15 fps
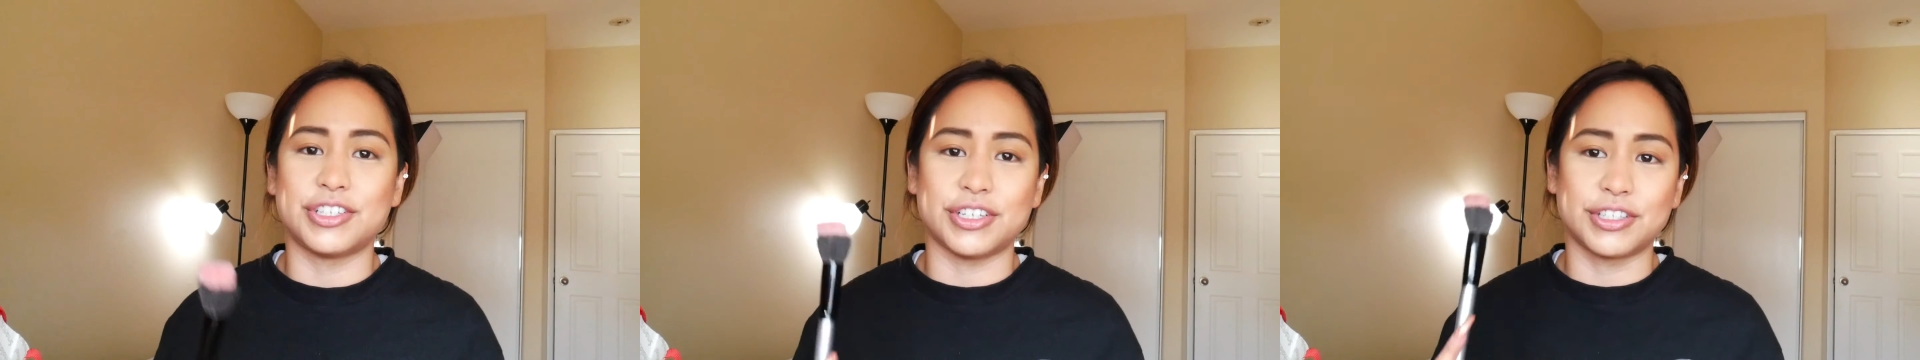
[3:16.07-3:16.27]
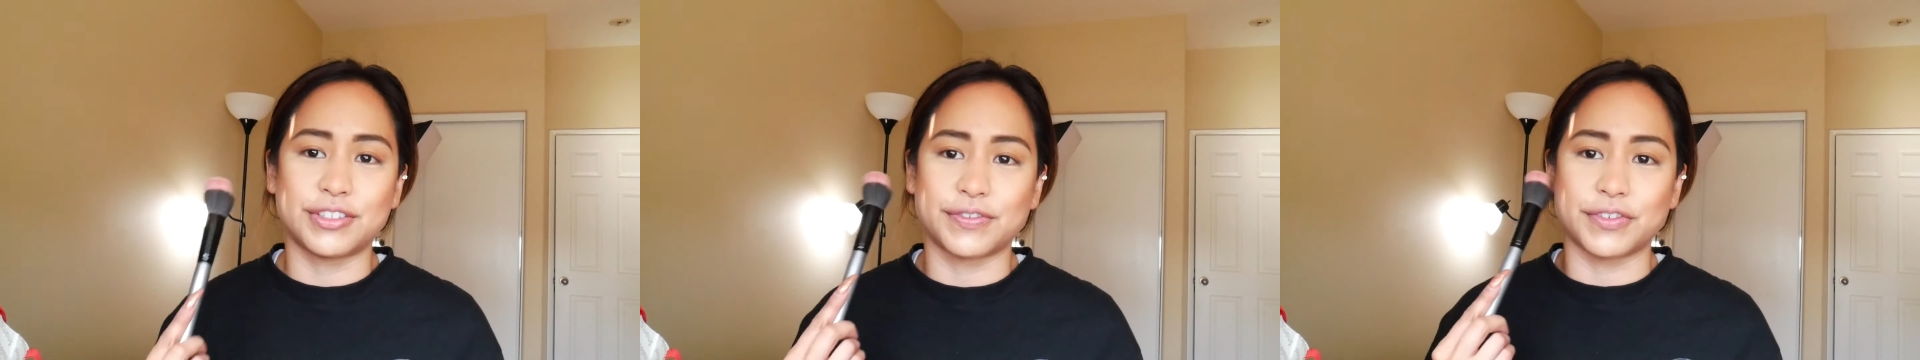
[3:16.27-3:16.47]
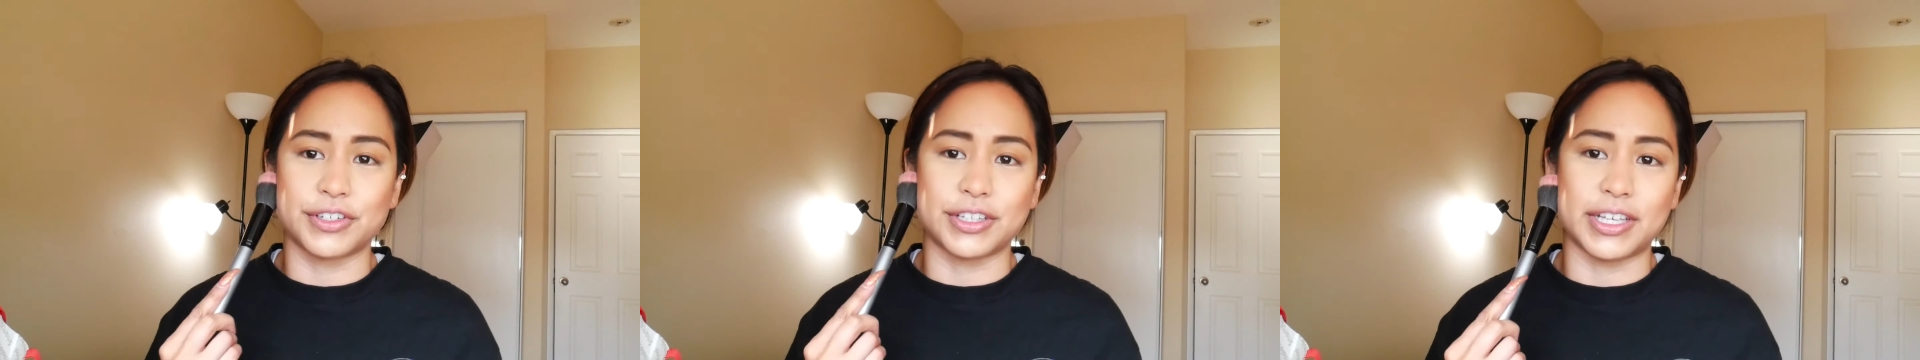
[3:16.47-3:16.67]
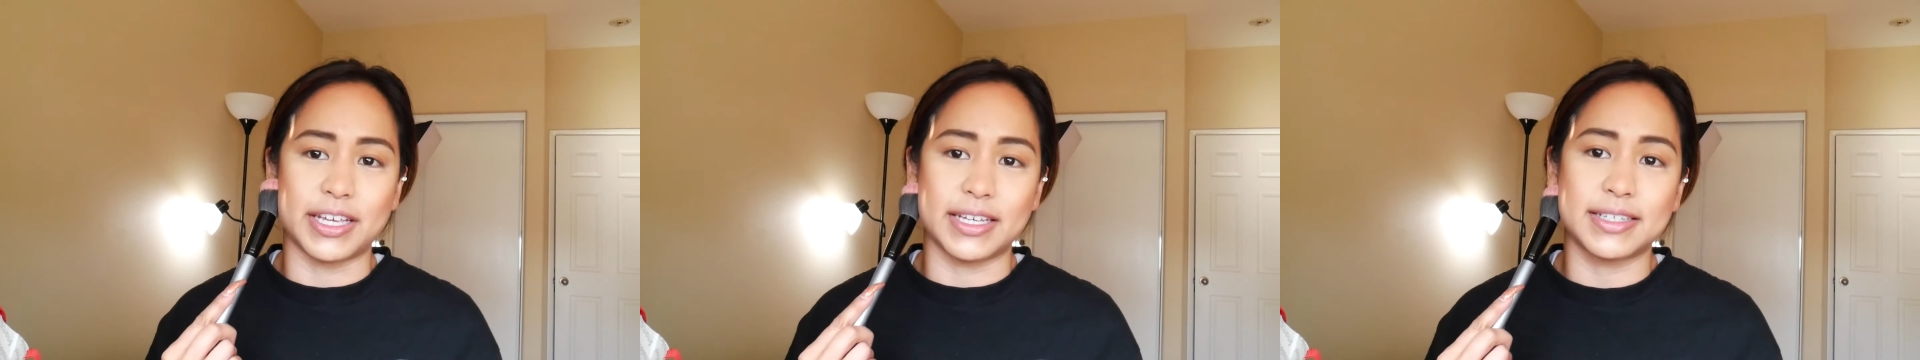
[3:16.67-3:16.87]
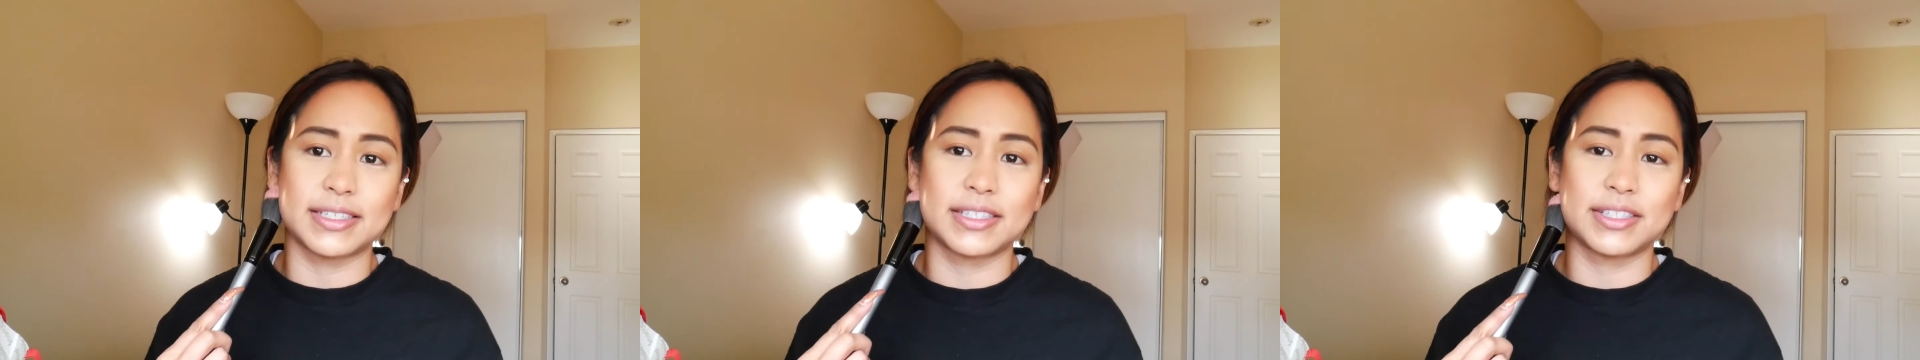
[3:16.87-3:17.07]
just for
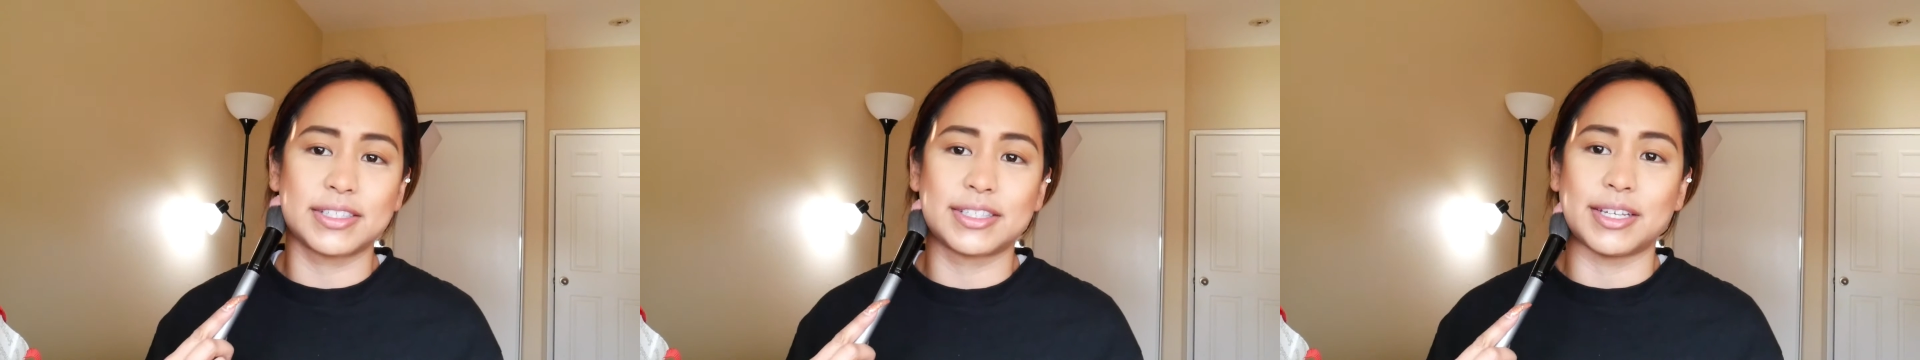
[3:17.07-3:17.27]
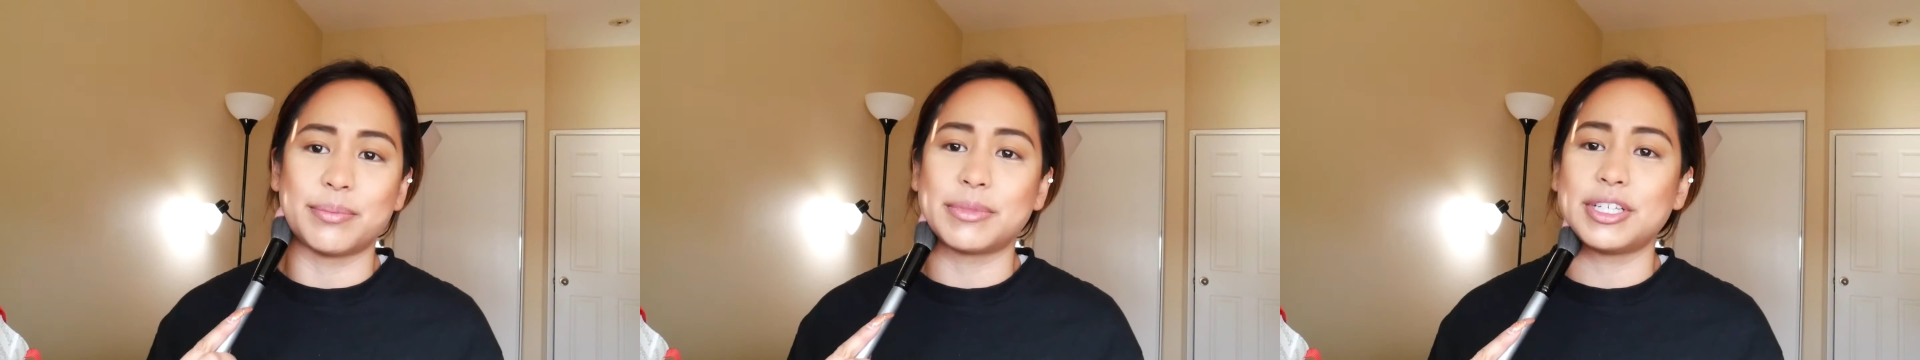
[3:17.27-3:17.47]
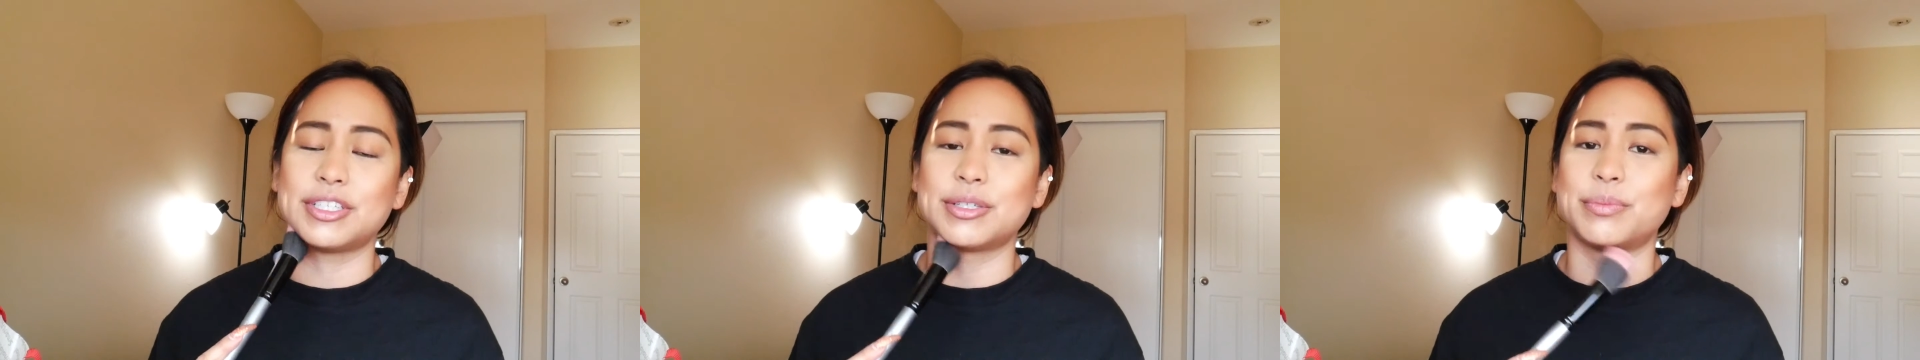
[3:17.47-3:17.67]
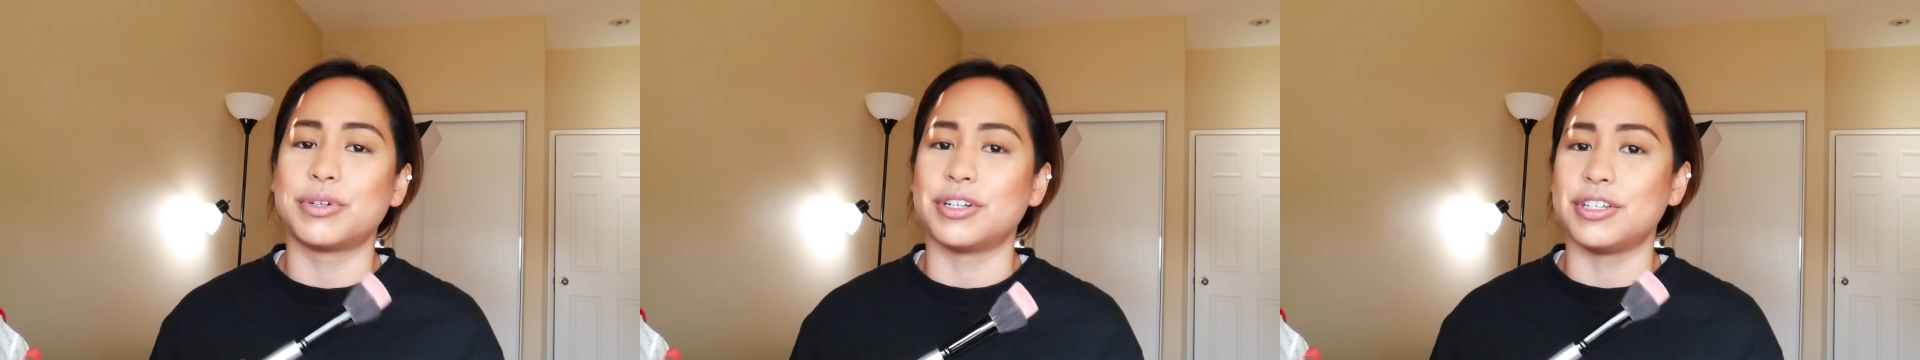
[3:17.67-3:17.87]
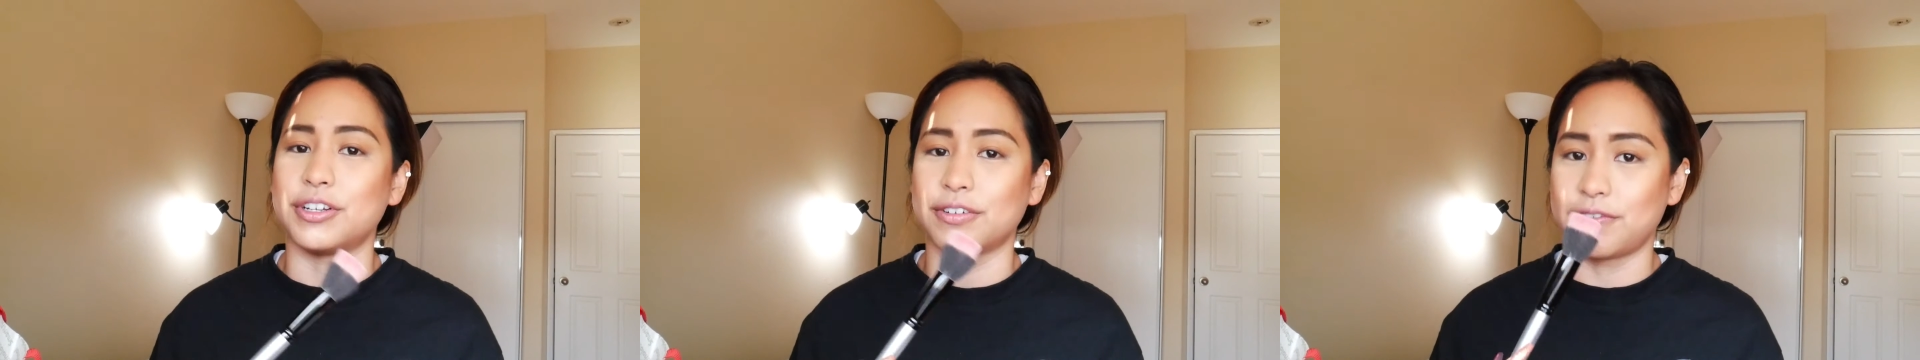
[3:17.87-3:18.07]
like something to put
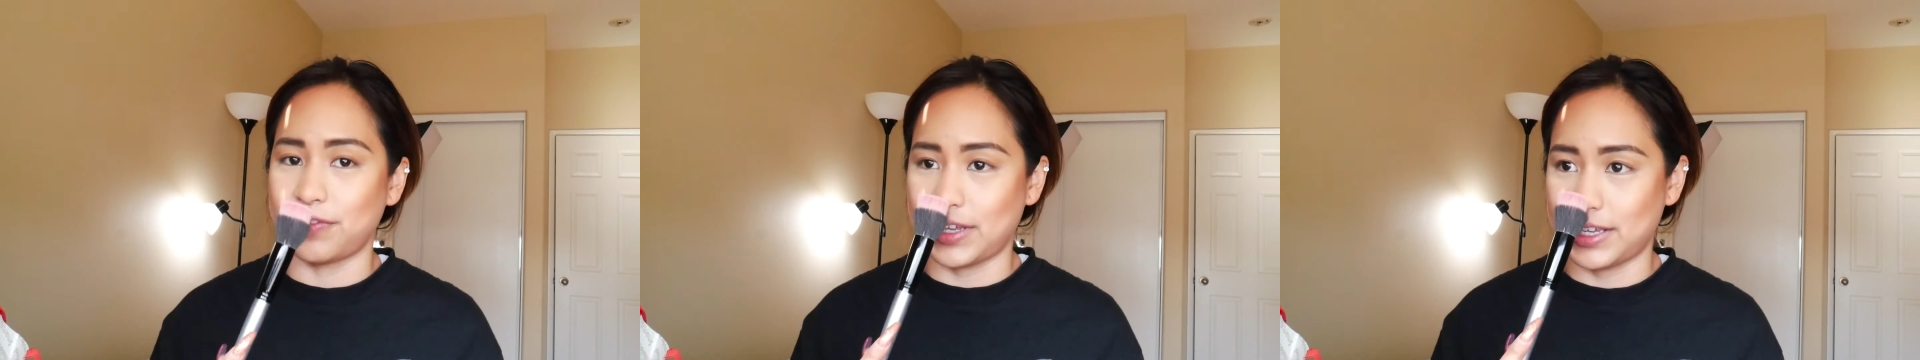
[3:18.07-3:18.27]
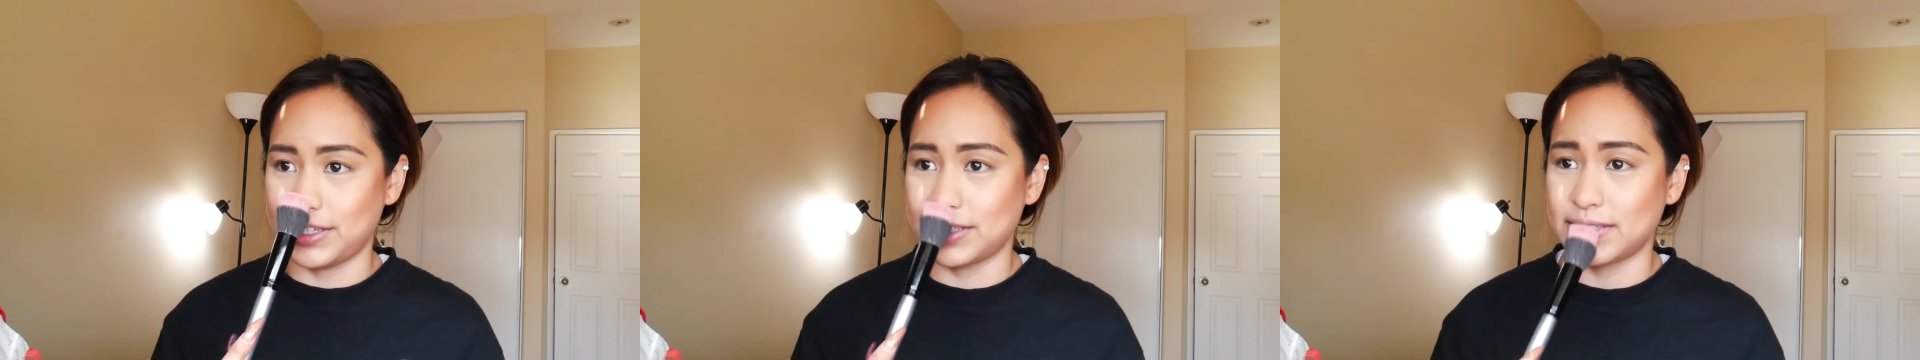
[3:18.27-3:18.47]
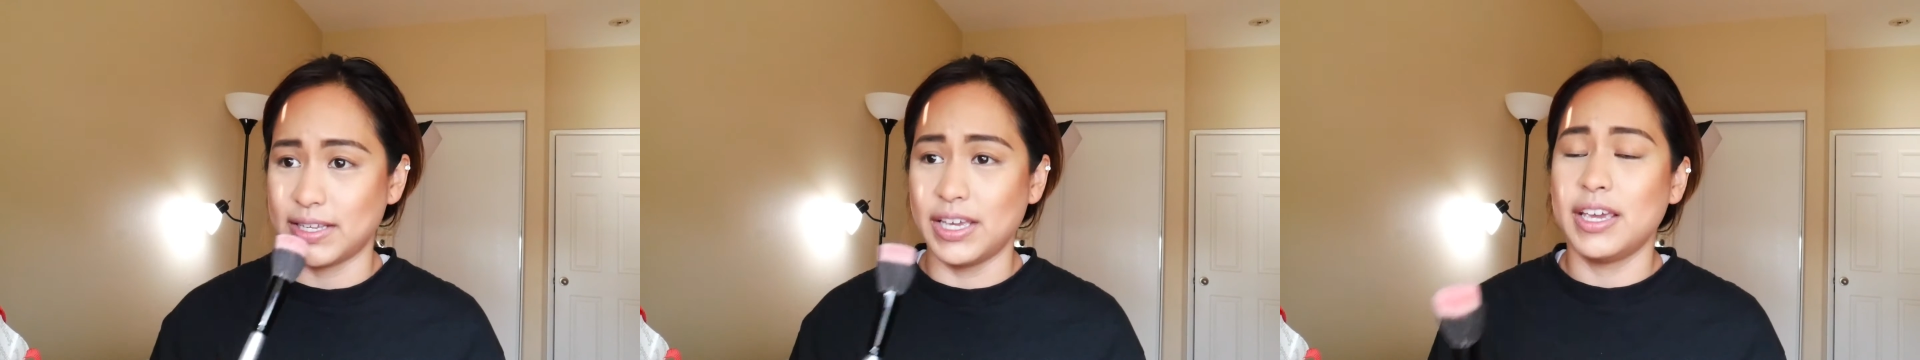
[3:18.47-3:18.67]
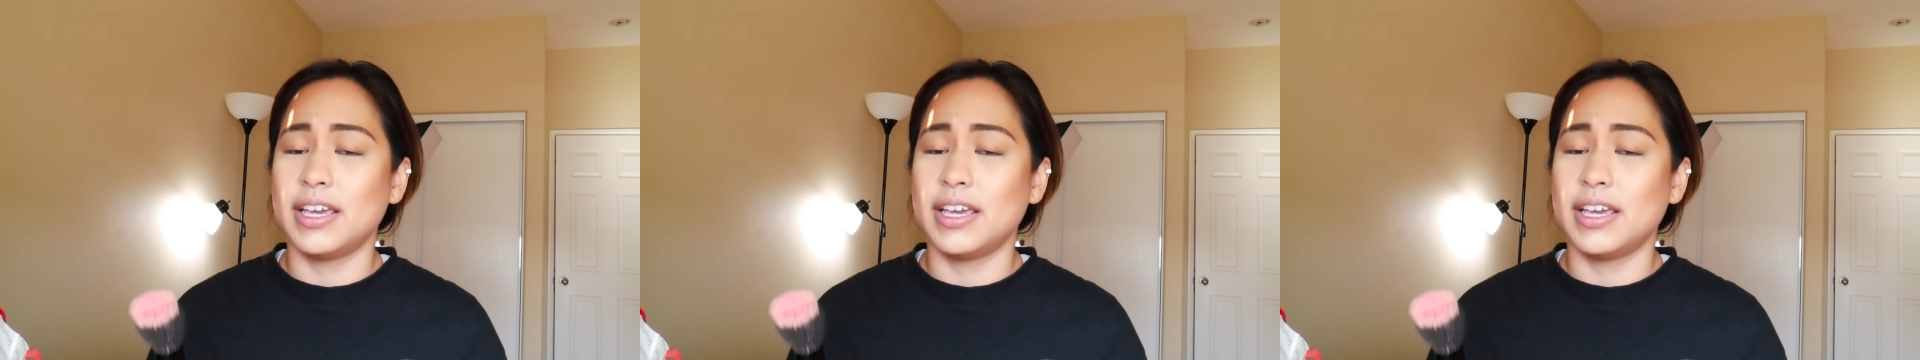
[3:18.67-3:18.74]
in your face